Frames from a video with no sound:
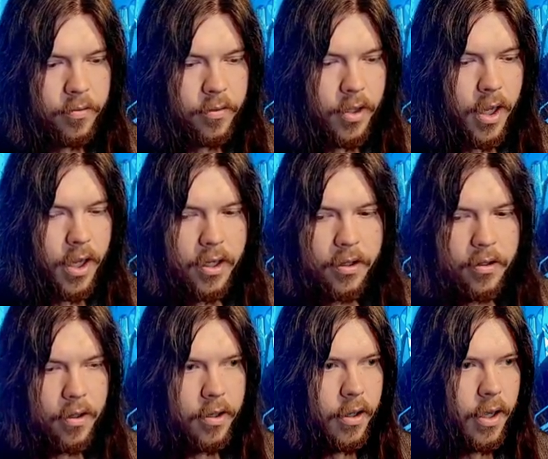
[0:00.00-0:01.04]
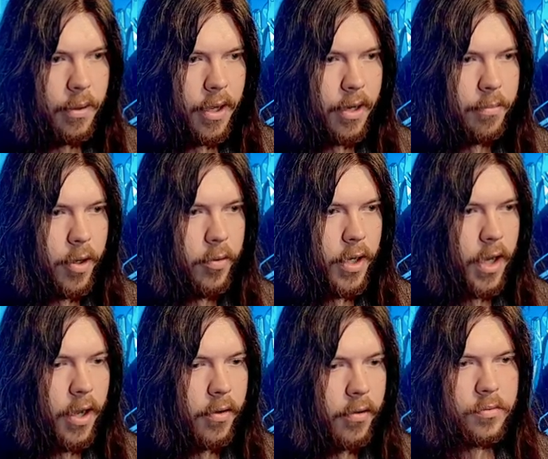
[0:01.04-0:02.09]
Okay. I've got a boat
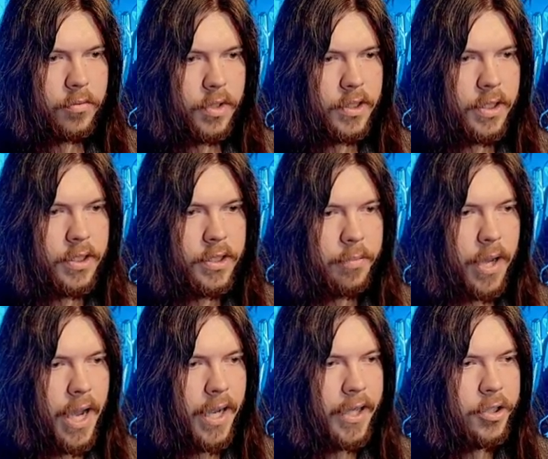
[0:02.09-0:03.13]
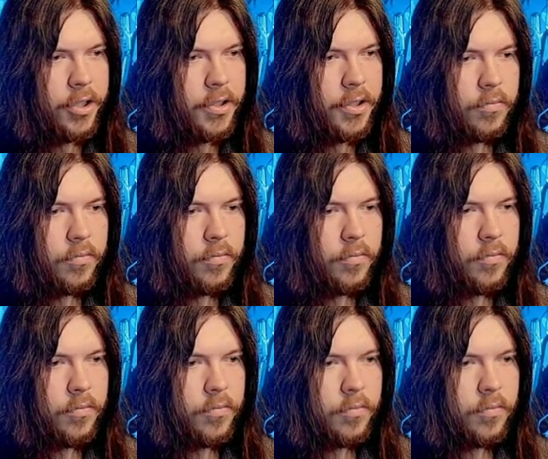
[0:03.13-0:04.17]
now. Is this the packages?
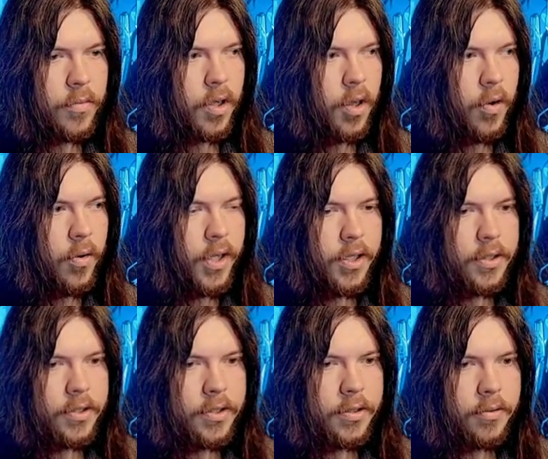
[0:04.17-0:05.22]
Oh, it is.